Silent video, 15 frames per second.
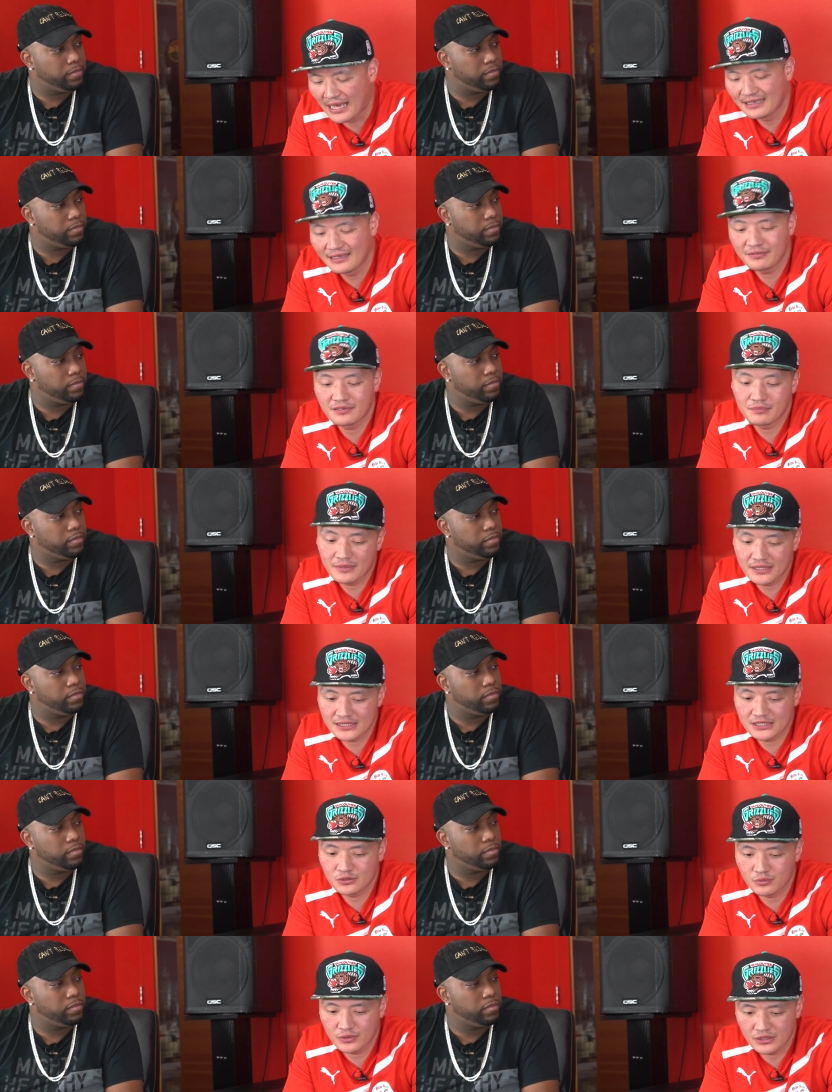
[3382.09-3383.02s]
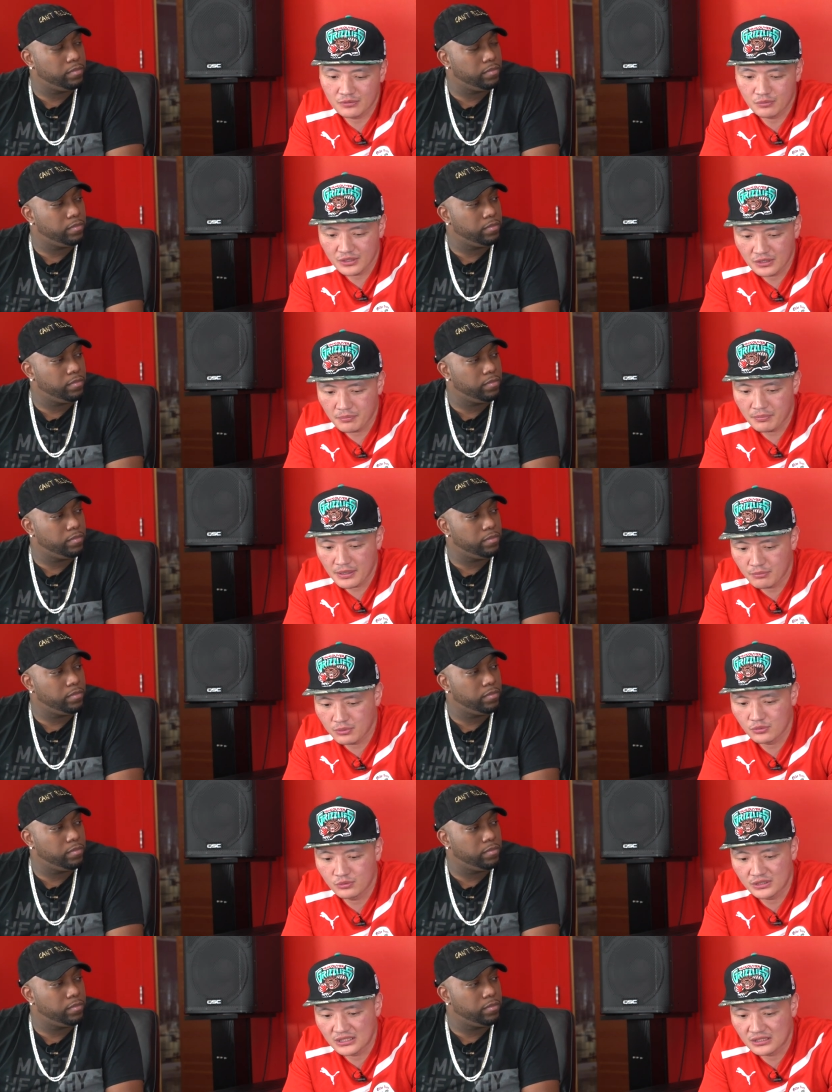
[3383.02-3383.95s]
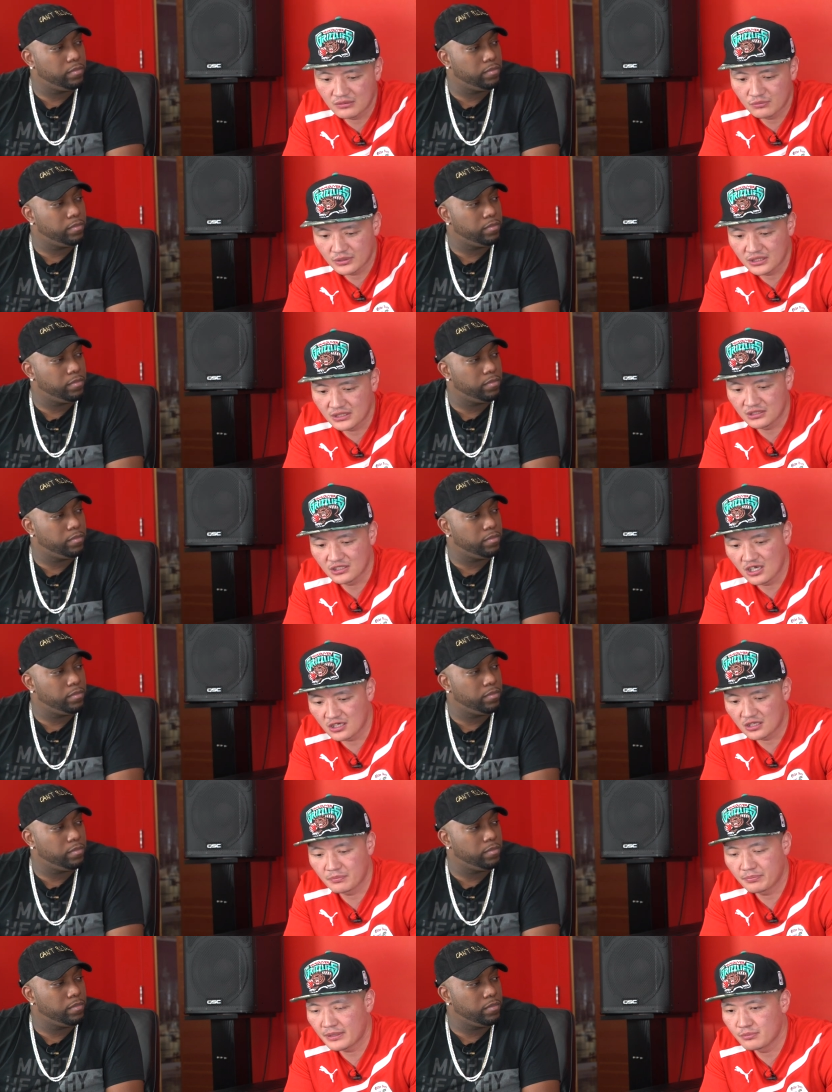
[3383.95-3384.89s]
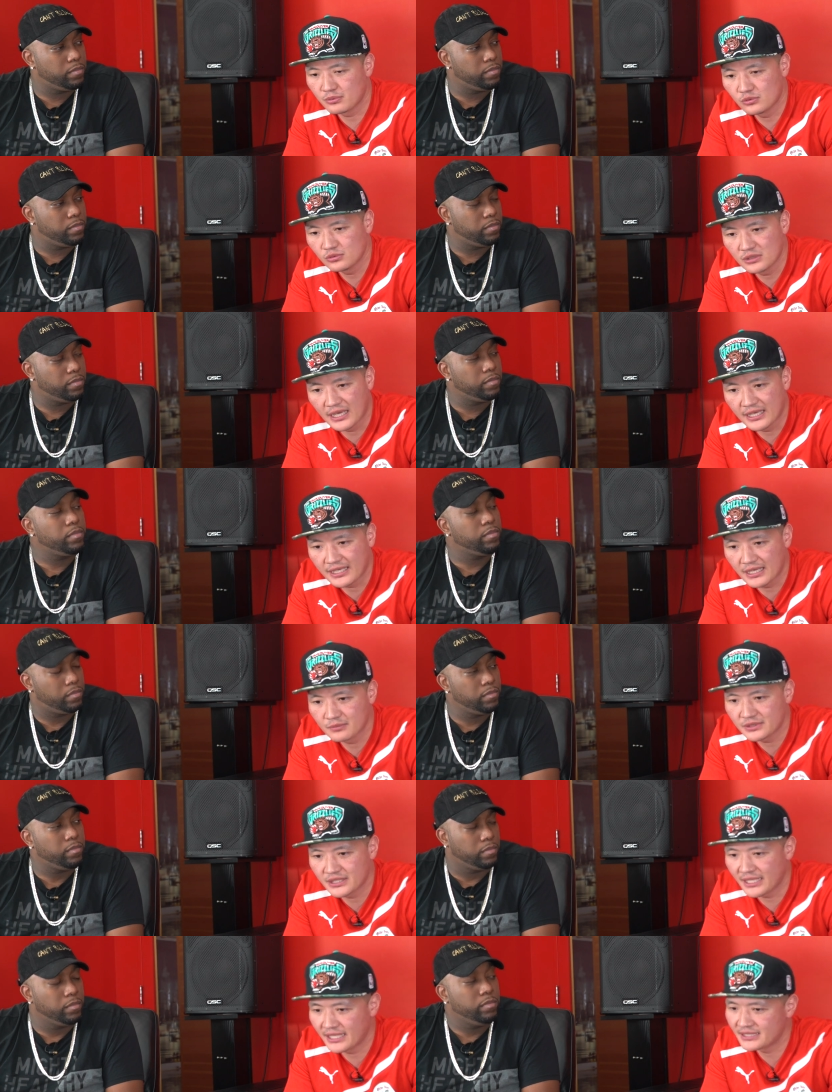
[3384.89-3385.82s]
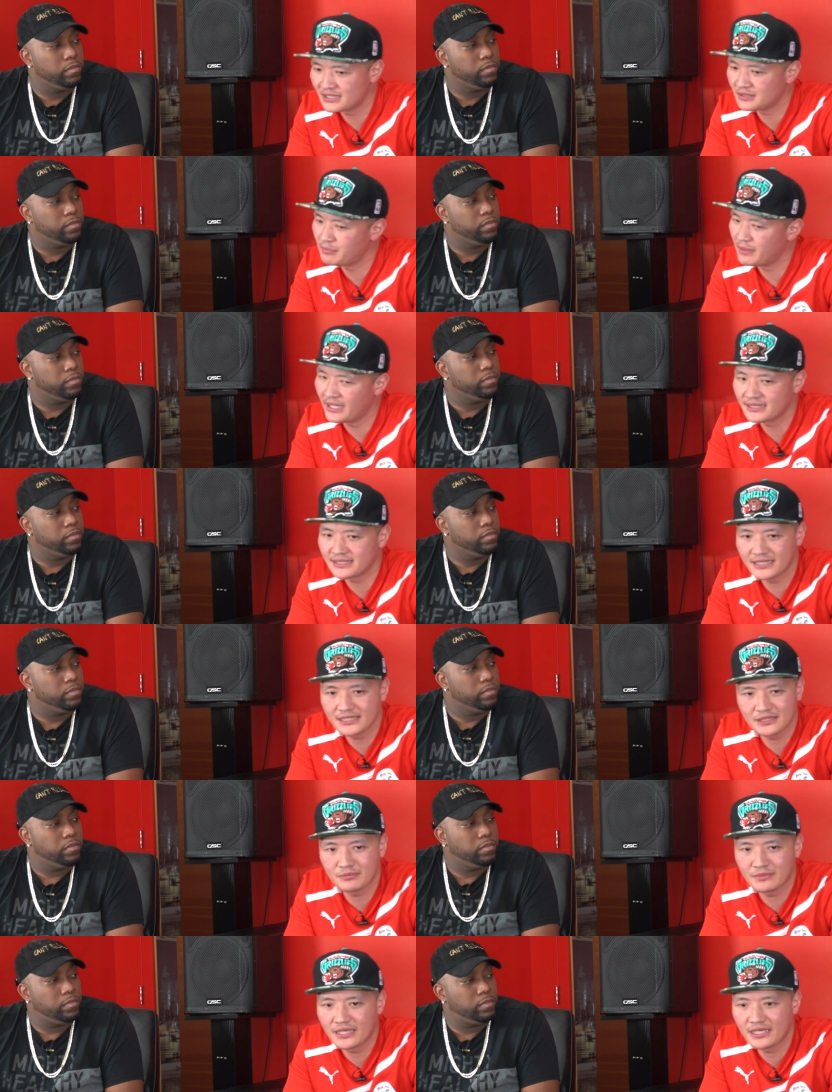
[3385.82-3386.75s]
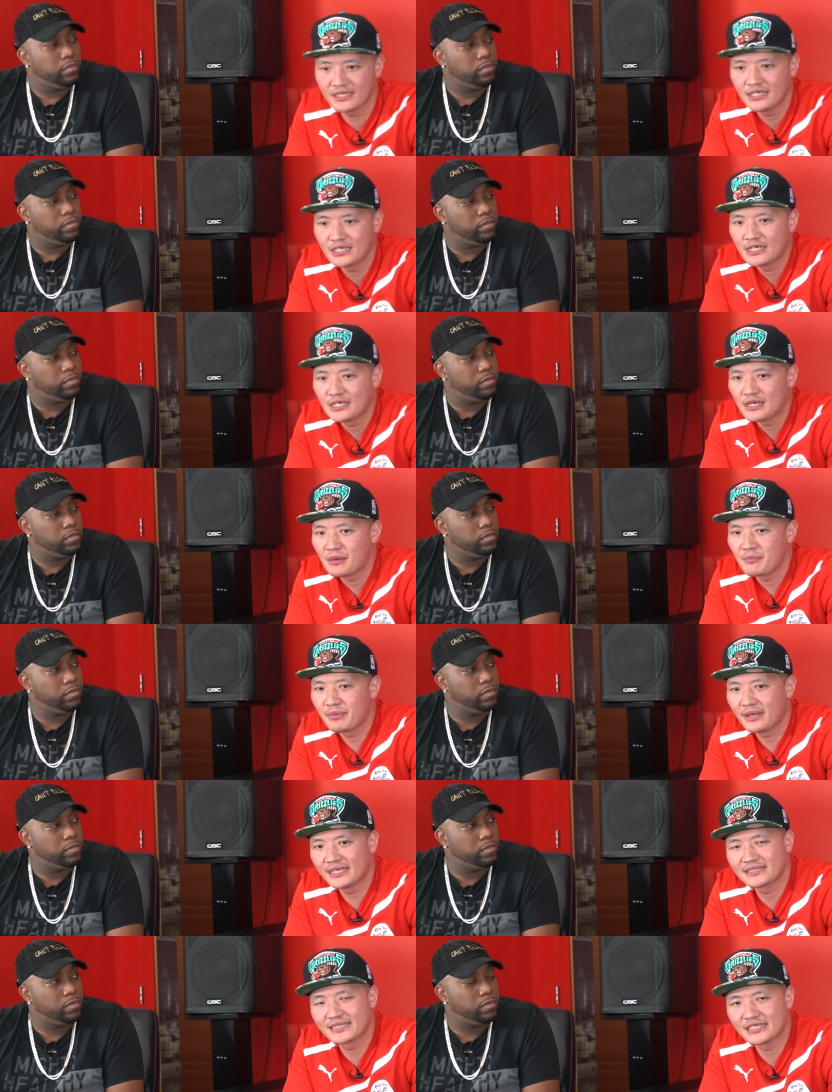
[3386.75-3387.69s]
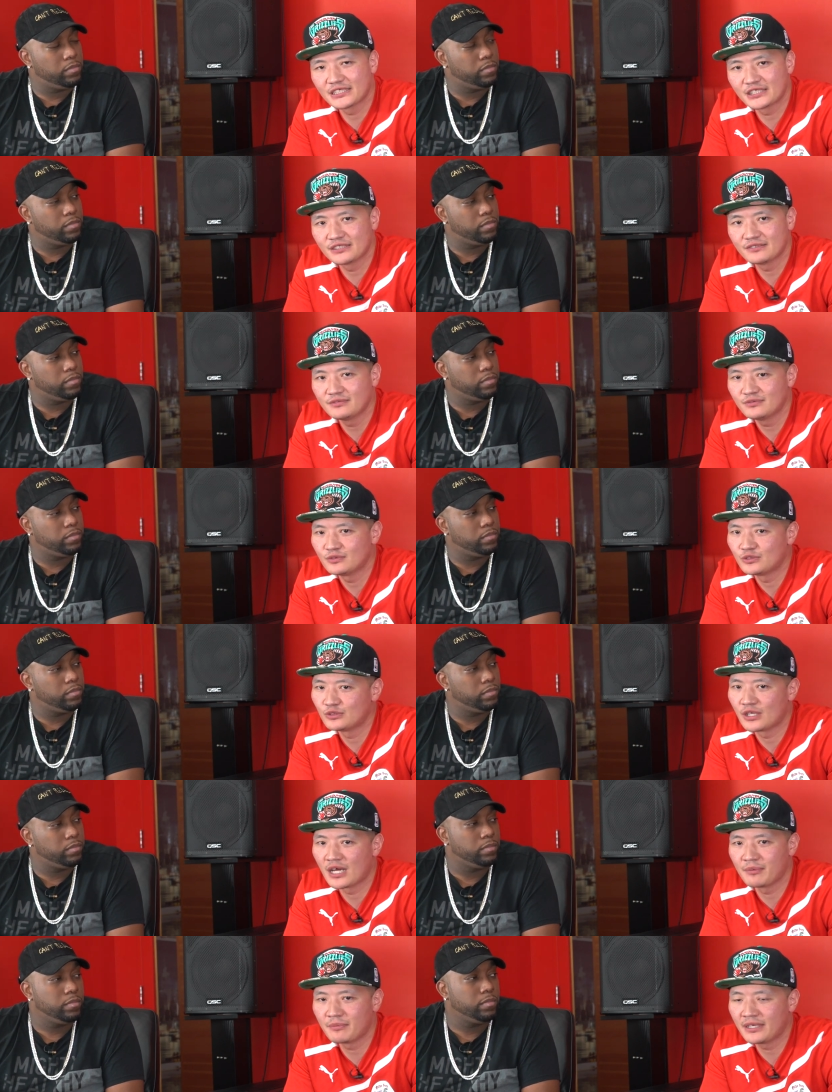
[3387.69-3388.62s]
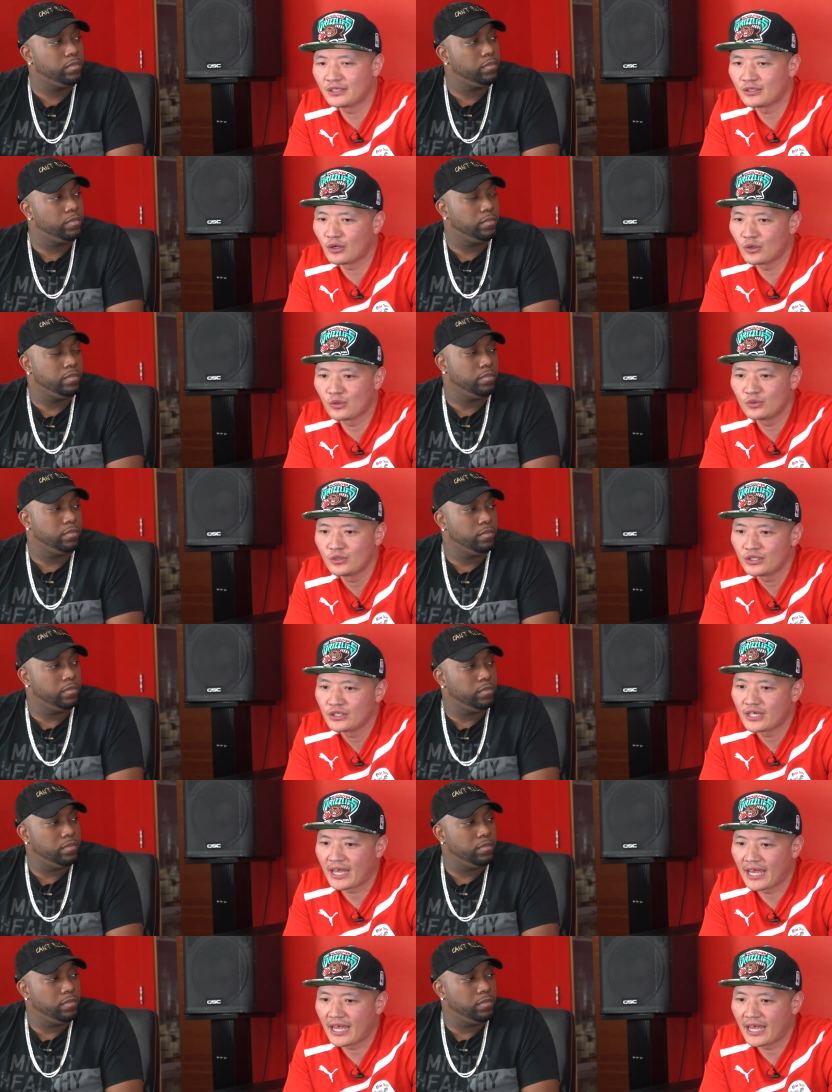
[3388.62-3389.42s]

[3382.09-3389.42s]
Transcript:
Speaker 1: I left a message with the people, with the younger people, like, you know what I'm saying? Just pay attention, man. Pay attention, you know what I mean? Know